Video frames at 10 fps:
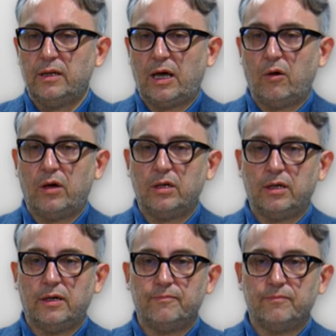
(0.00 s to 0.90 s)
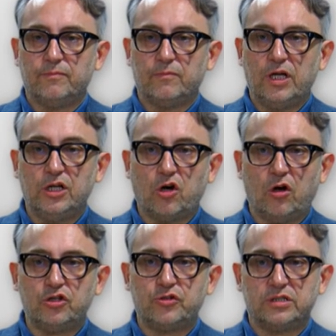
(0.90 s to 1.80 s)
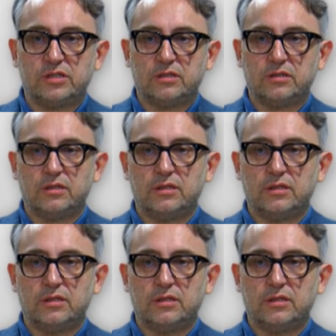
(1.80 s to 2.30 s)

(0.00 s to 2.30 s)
Now, uh, in contrast,